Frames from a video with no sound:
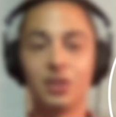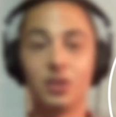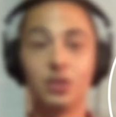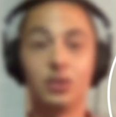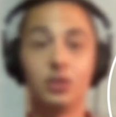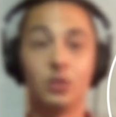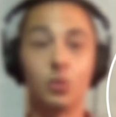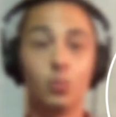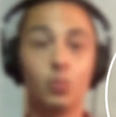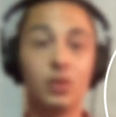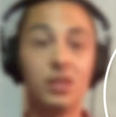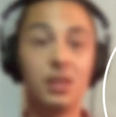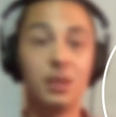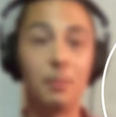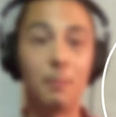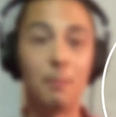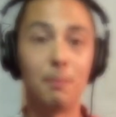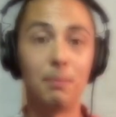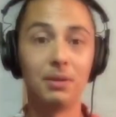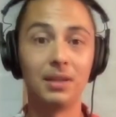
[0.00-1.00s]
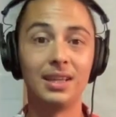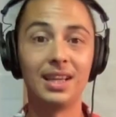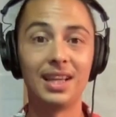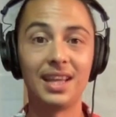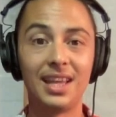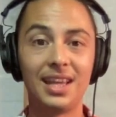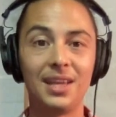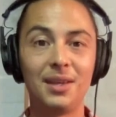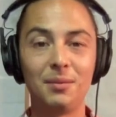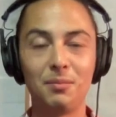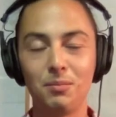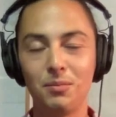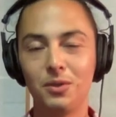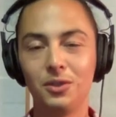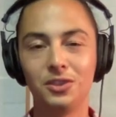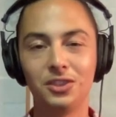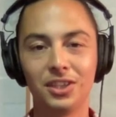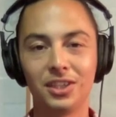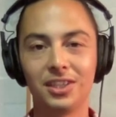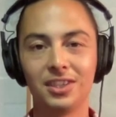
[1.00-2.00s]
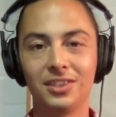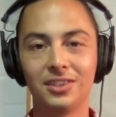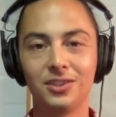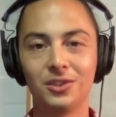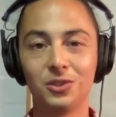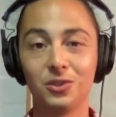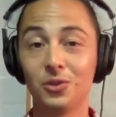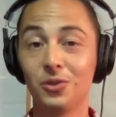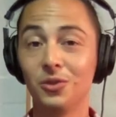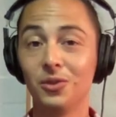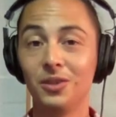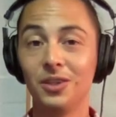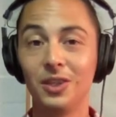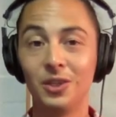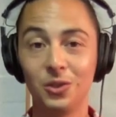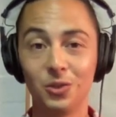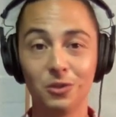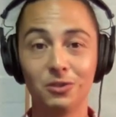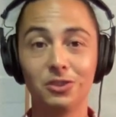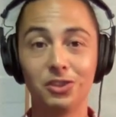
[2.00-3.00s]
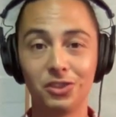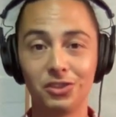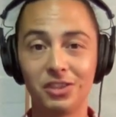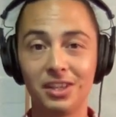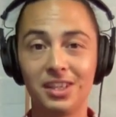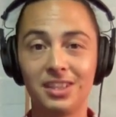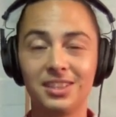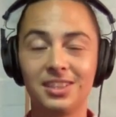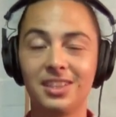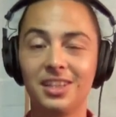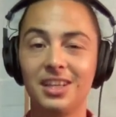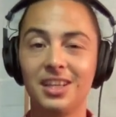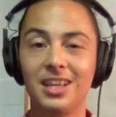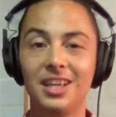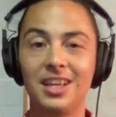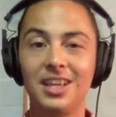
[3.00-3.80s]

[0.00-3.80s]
because we play music, so don't stress.